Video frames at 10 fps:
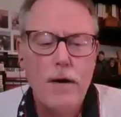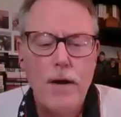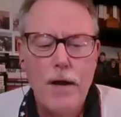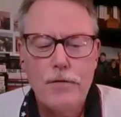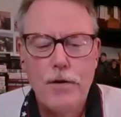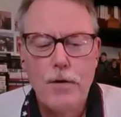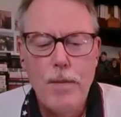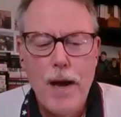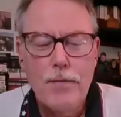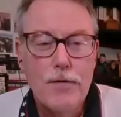to ask you
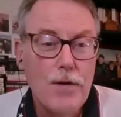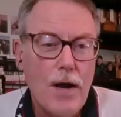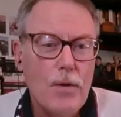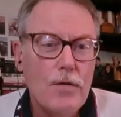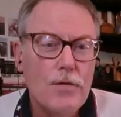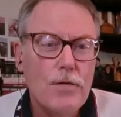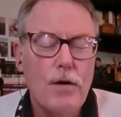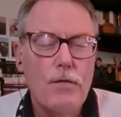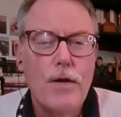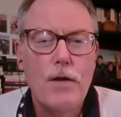about the time you
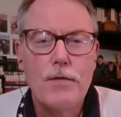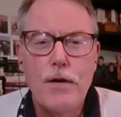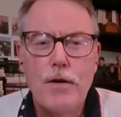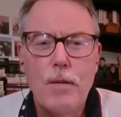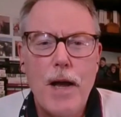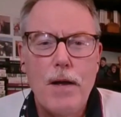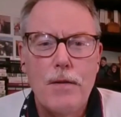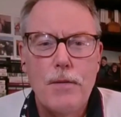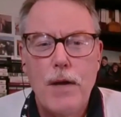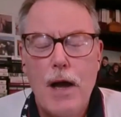served as interim
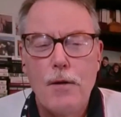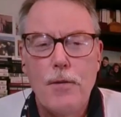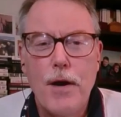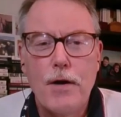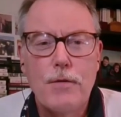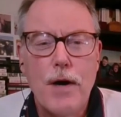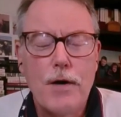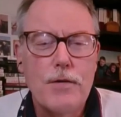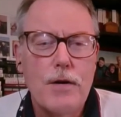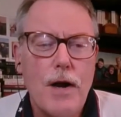athletic
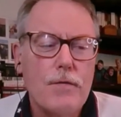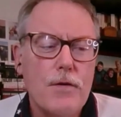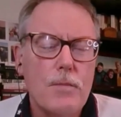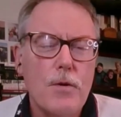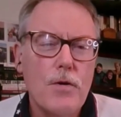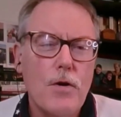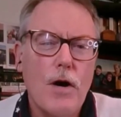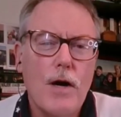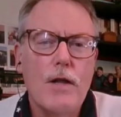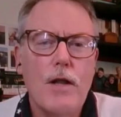director after Boo
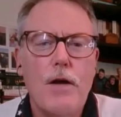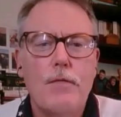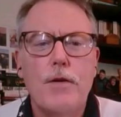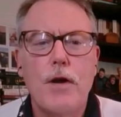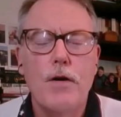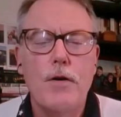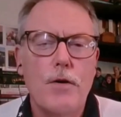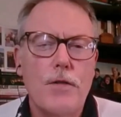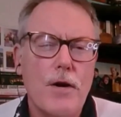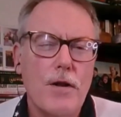Corrigan left to go to
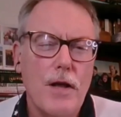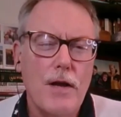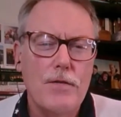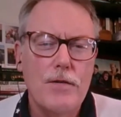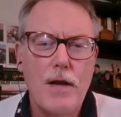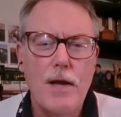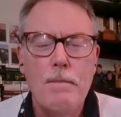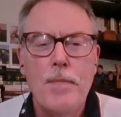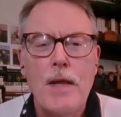North Carolina State